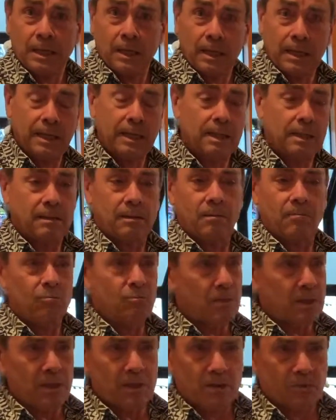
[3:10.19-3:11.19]

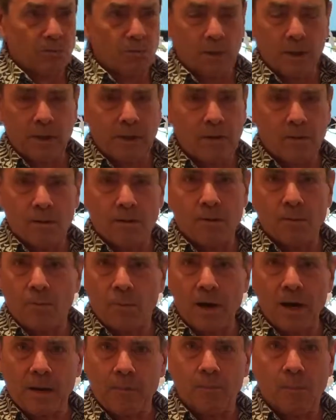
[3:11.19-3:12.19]
It's really hard to
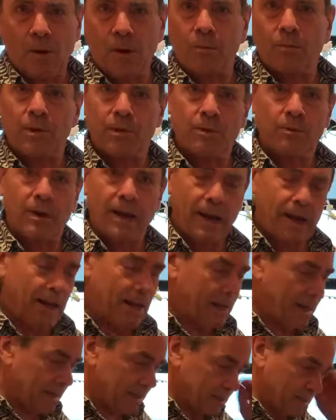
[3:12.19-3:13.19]
break apart with your
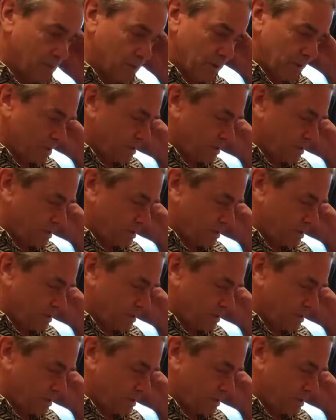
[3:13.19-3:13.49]
hands, with a